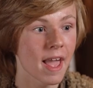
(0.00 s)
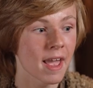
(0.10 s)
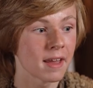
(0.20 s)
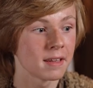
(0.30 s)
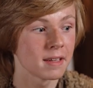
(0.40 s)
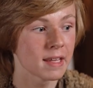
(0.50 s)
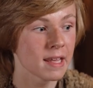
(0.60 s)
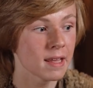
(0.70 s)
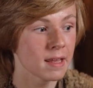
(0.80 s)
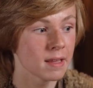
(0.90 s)
and
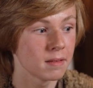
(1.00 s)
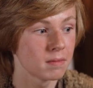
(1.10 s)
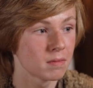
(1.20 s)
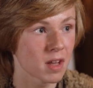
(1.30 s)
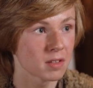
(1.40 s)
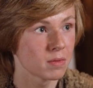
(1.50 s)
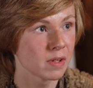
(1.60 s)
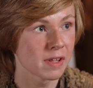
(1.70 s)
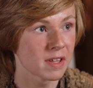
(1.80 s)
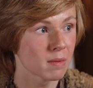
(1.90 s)
he doesn't
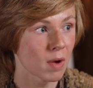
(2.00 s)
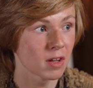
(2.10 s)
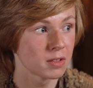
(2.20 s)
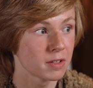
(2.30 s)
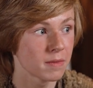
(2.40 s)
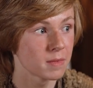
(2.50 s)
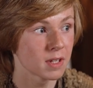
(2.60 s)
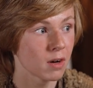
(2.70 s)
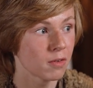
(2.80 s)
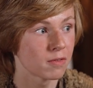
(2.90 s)
really think much of
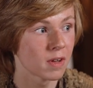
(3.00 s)
himself.